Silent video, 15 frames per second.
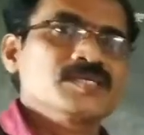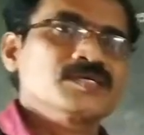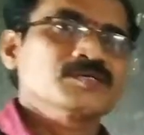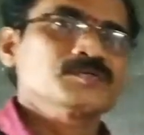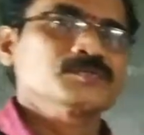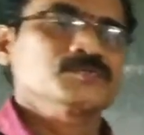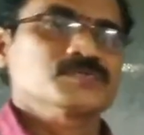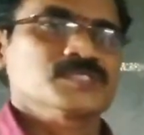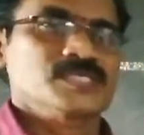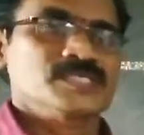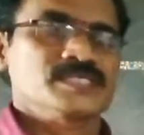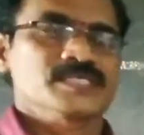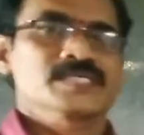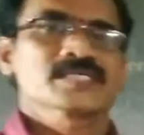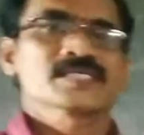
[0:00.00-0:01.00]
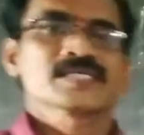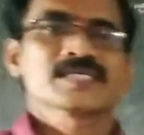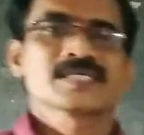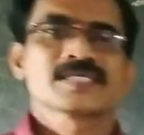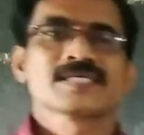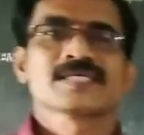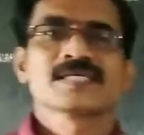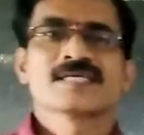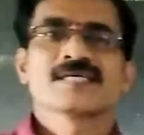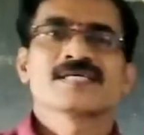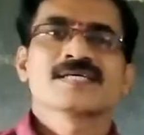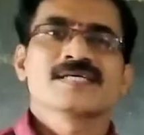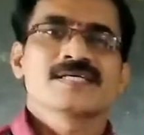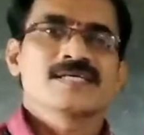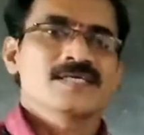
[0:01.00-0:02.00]
now we should take
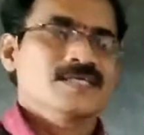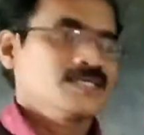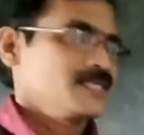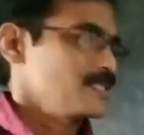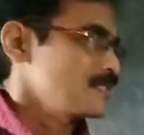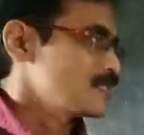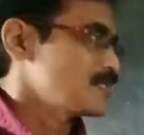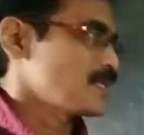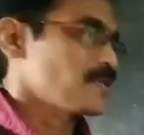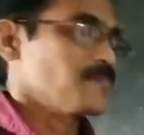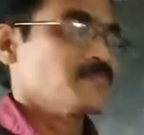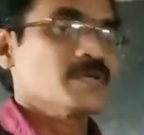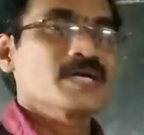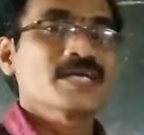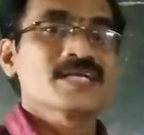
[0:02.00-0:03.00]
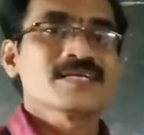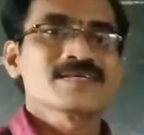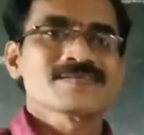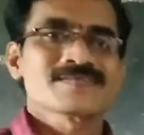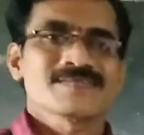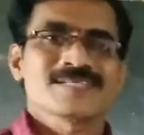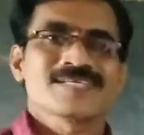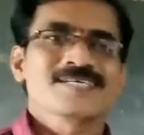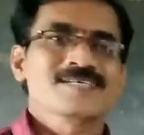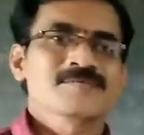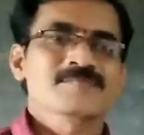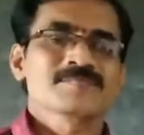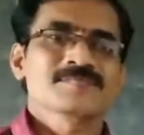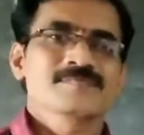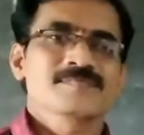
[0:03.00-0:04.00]
the remainder theorem
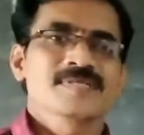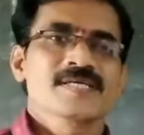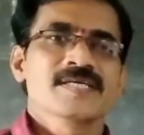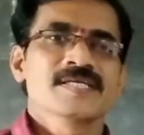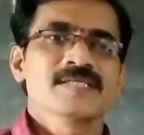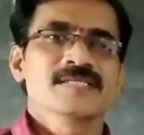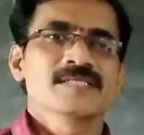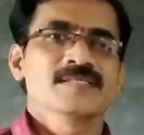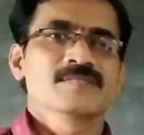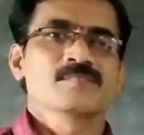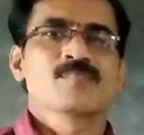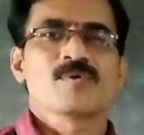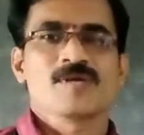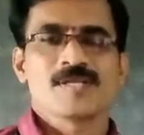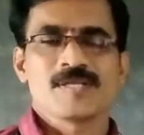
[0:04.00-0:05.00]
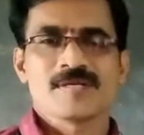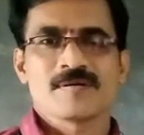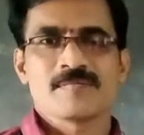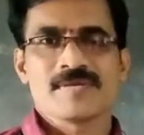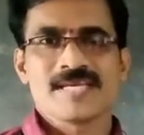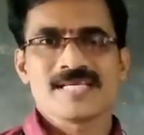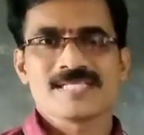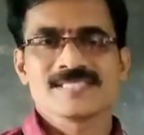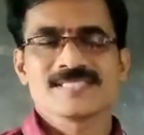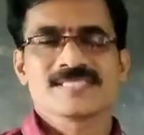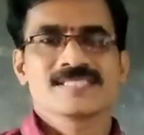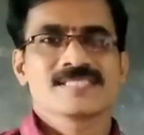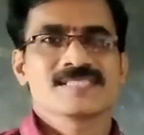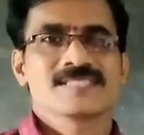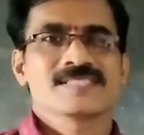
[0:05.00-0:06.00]
in
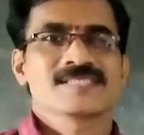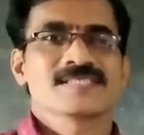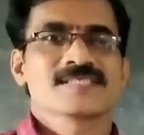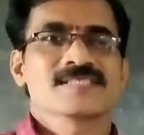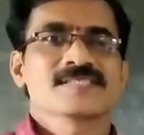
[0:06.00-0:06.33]
polynomials.